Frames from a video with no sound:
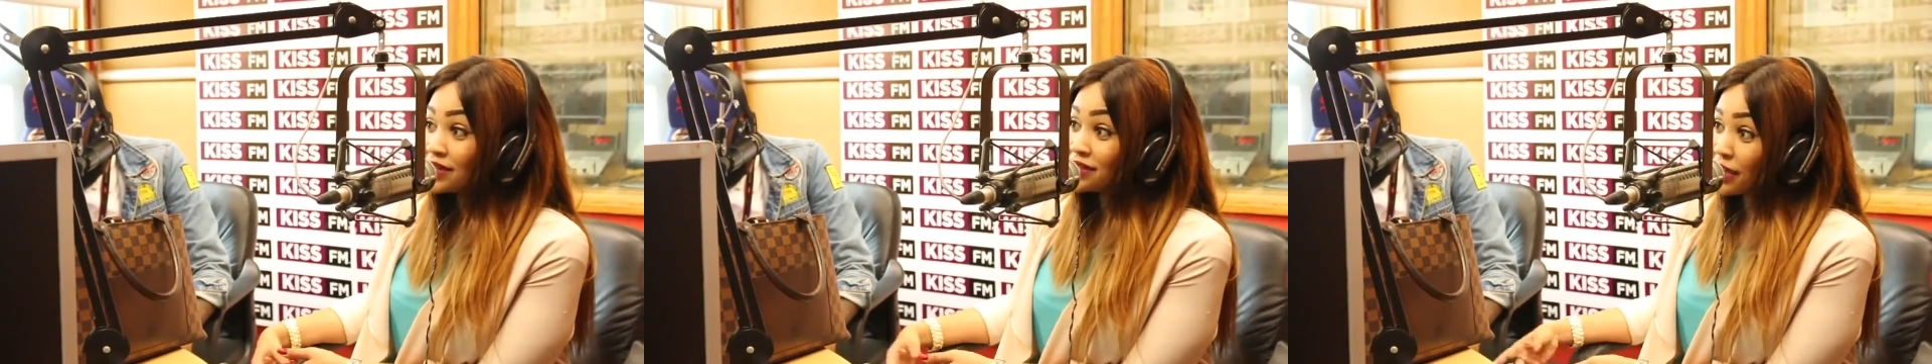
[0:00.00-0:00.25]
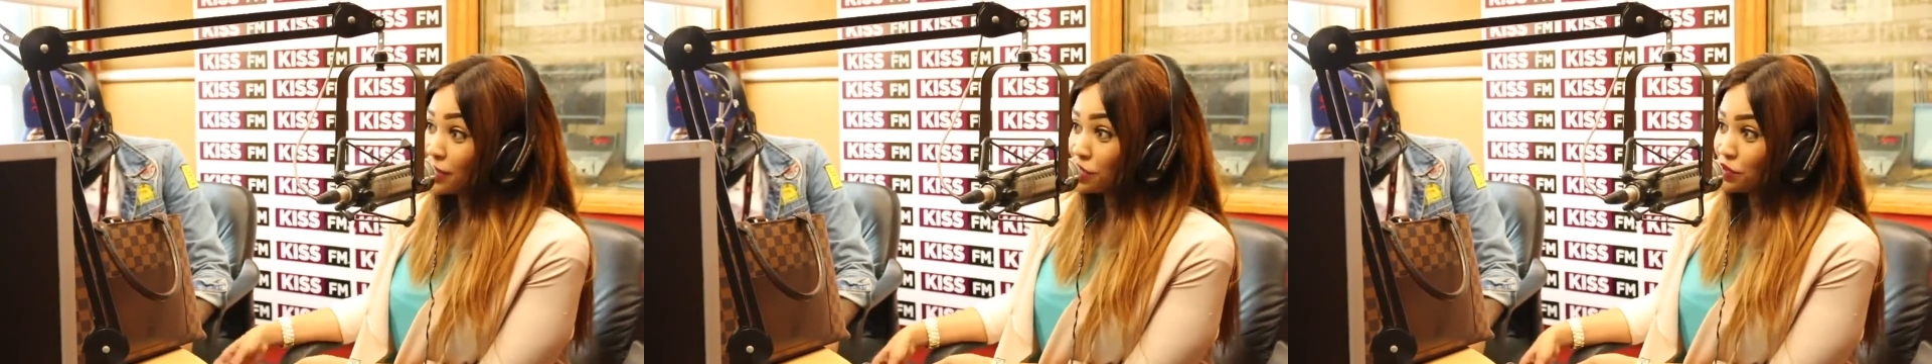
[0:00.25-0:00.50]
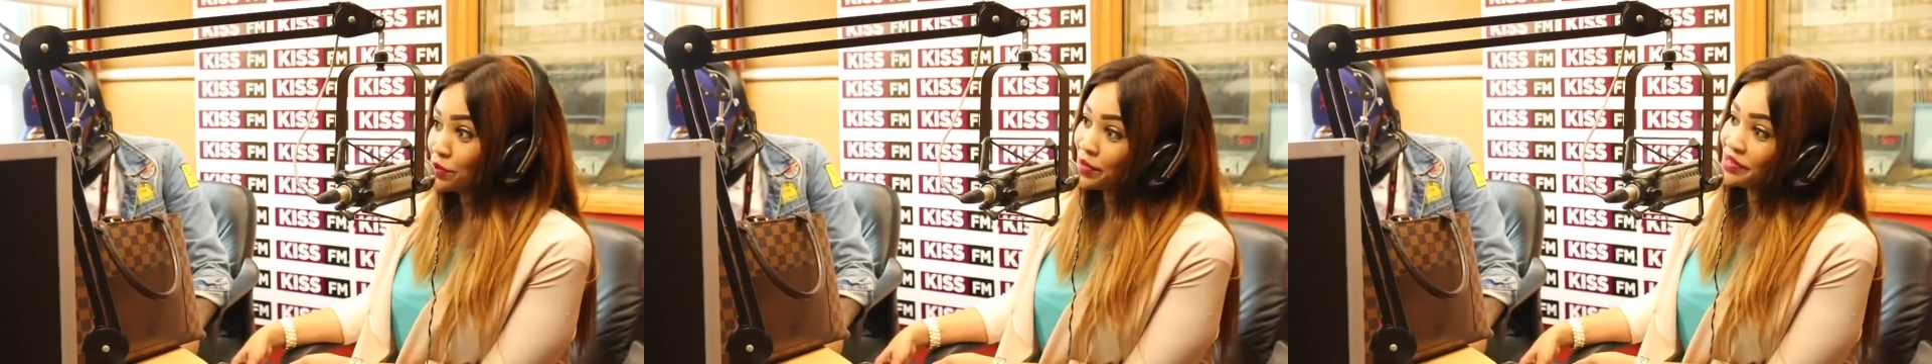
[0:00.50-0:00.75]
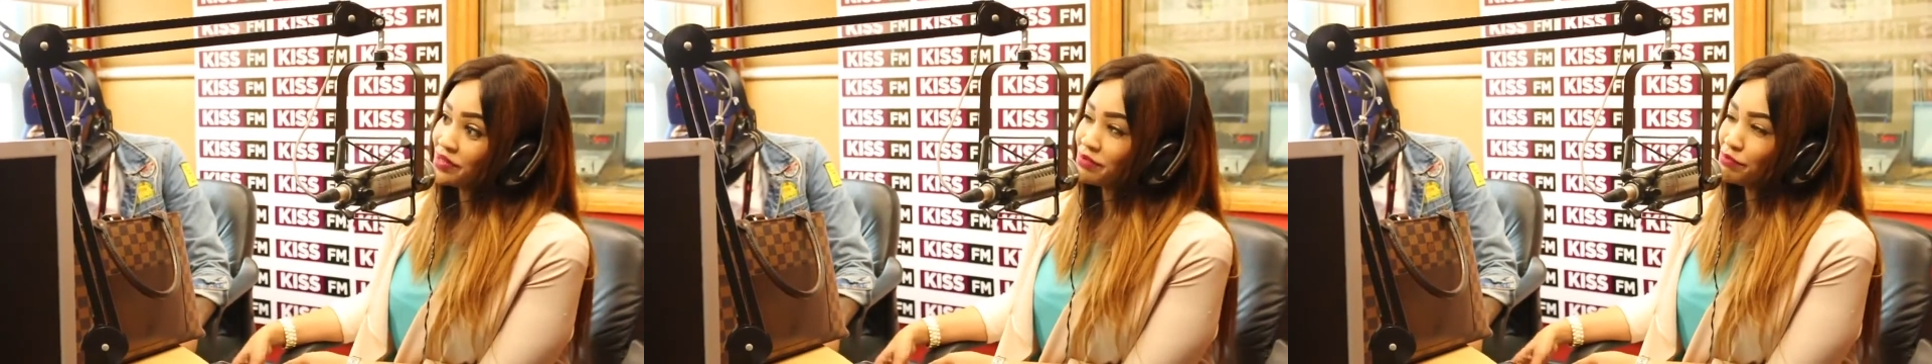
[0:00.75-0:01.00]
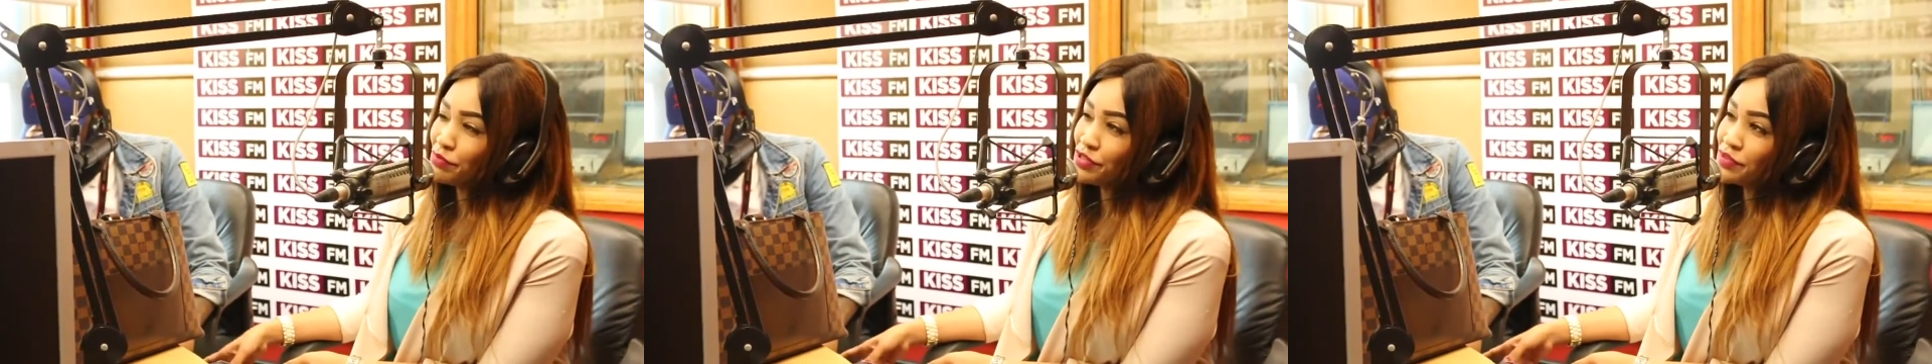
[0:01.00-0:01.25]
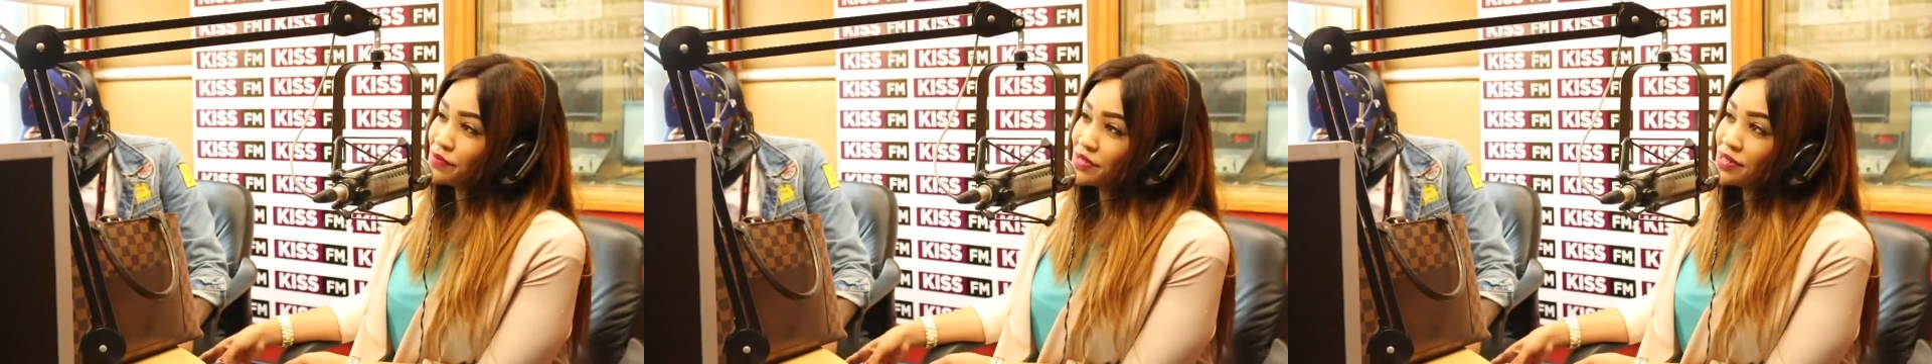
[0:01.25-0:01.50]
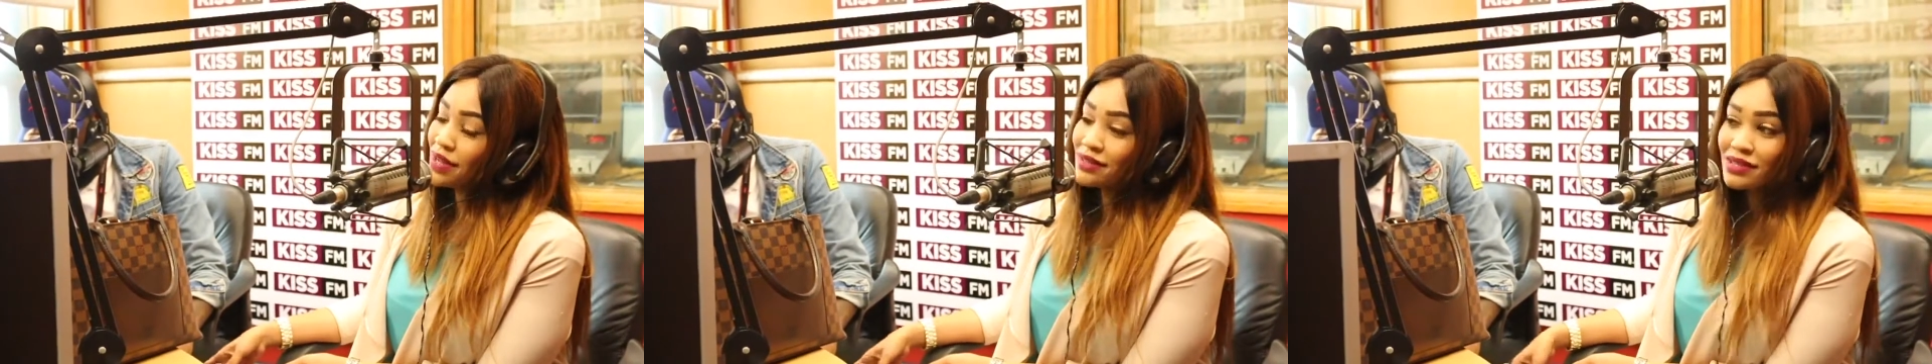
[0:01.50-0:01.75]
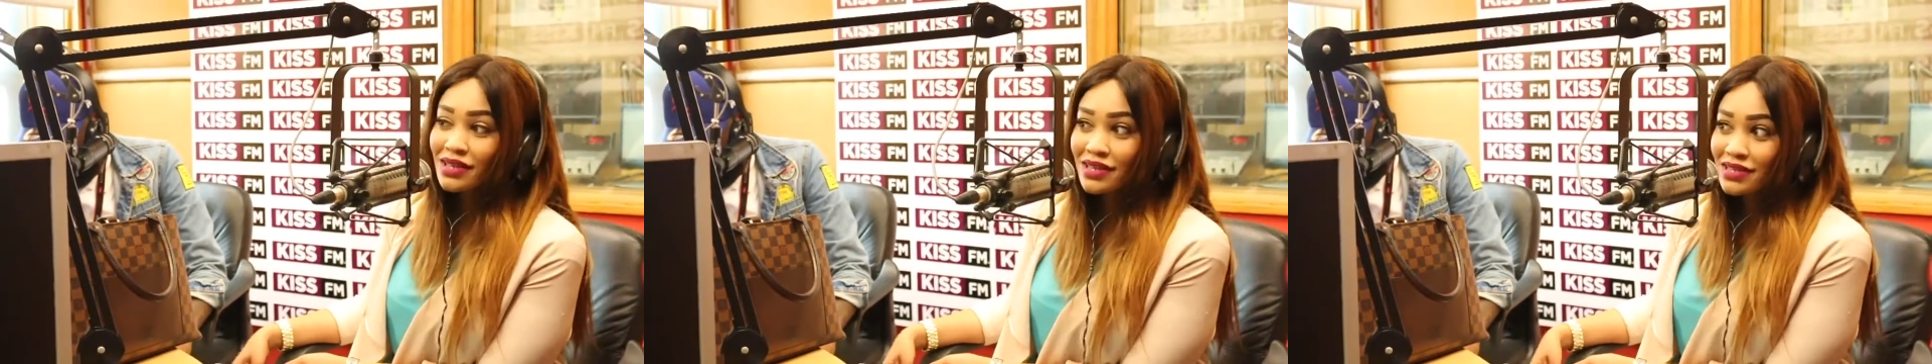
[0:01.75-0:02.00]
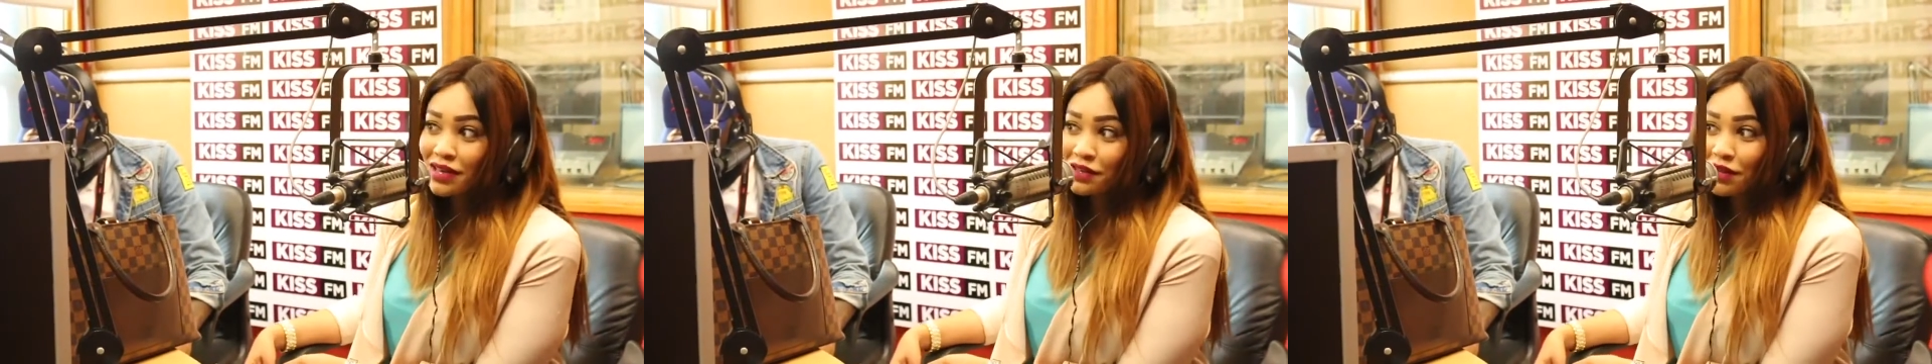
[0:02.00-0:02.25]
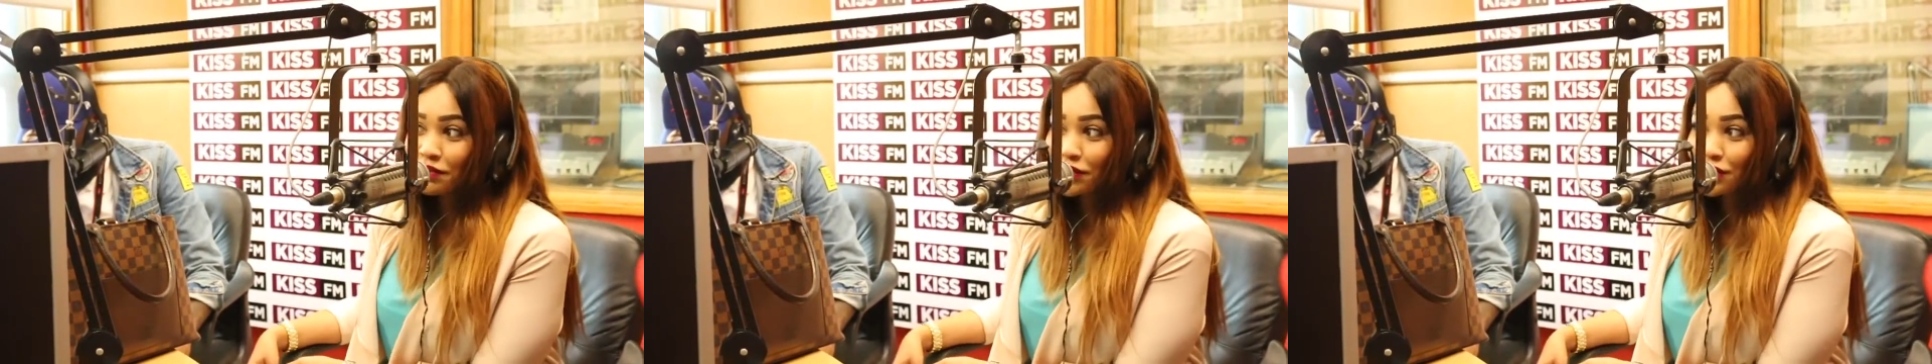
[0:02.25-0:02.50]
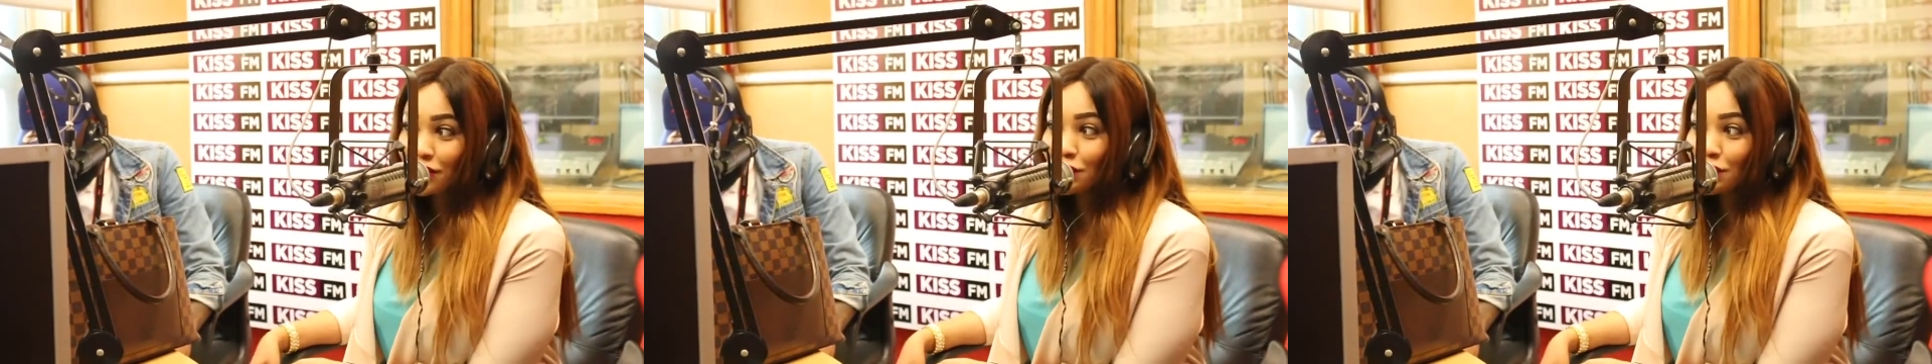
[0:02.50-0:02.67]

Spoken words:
nationwide in most of the towns in South Africa.